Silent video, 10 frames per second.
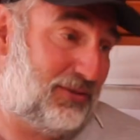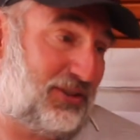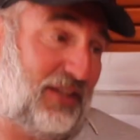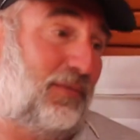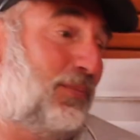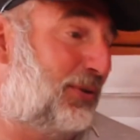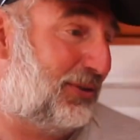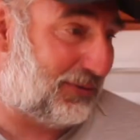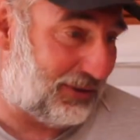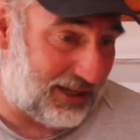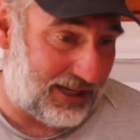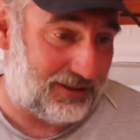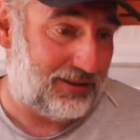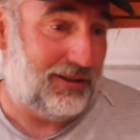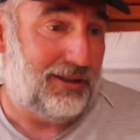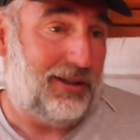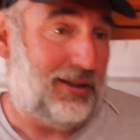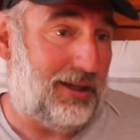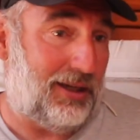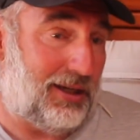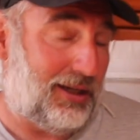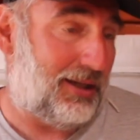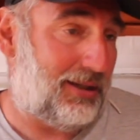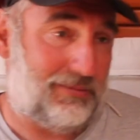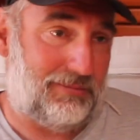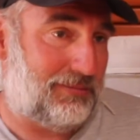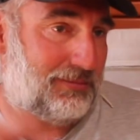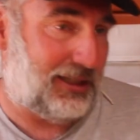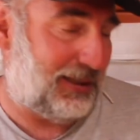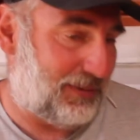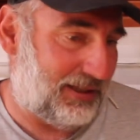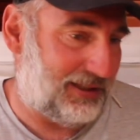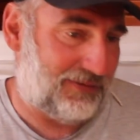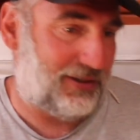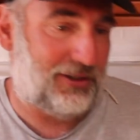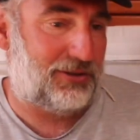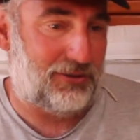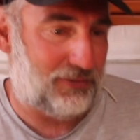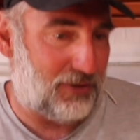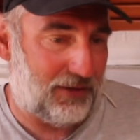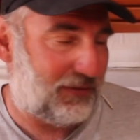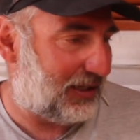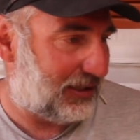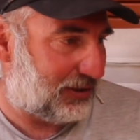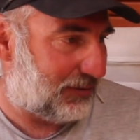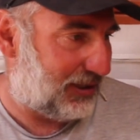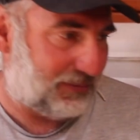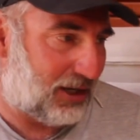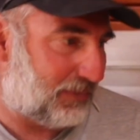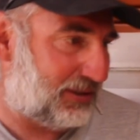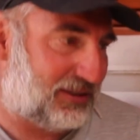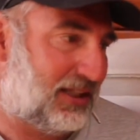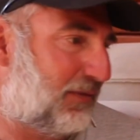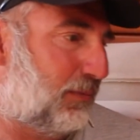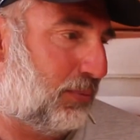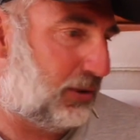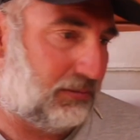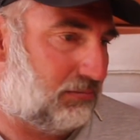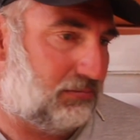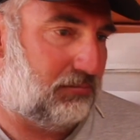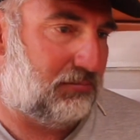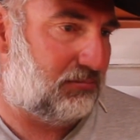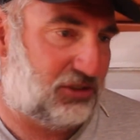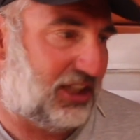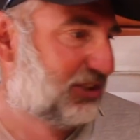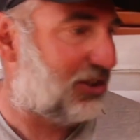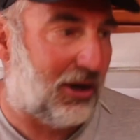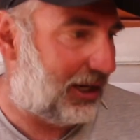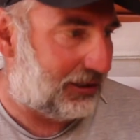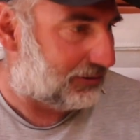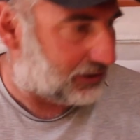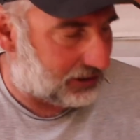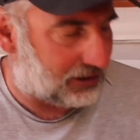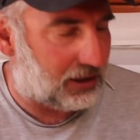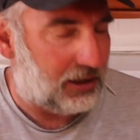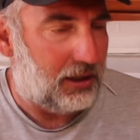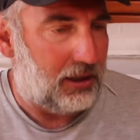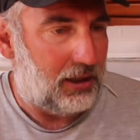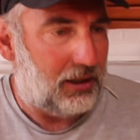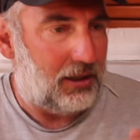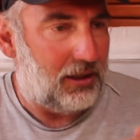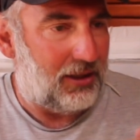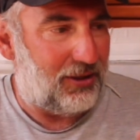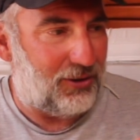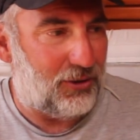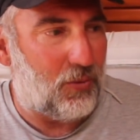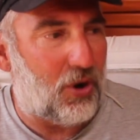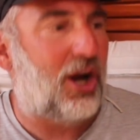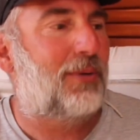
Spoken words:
7.38. DP's version of whatever they're doing might be 7.69 or something like that. What I